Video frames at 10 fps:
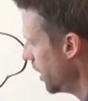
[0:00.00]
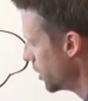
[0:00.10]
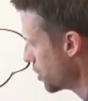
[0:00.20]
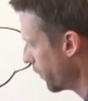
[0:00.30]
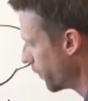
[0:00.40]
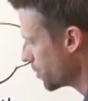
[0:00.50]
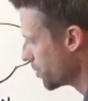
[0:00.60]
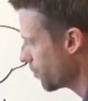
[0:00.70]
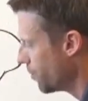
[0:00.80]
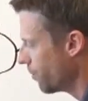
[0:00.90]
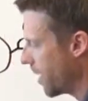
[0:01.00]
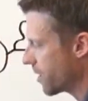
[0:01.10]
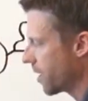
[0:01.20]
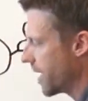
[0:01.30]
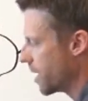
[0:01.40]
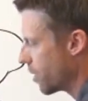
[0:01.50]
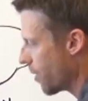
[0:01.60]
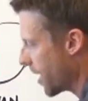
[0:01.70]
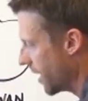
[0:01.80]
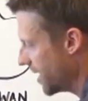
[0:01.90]
and traverse through the router and
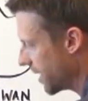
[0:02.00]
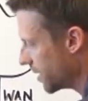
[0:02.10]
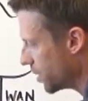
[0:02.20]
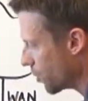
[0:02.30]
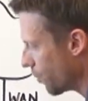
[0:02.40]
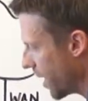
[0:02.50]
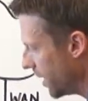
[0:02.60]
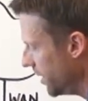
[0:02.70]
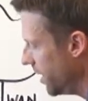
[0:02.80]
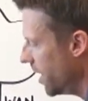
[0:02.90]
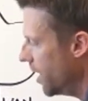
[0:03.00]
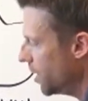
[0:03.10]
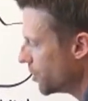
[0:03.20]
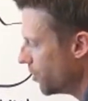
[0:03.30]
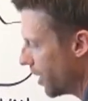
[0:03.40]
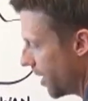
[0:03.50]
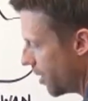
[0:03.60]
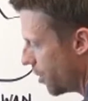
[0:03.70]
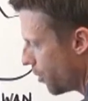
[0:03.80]
connect directly to the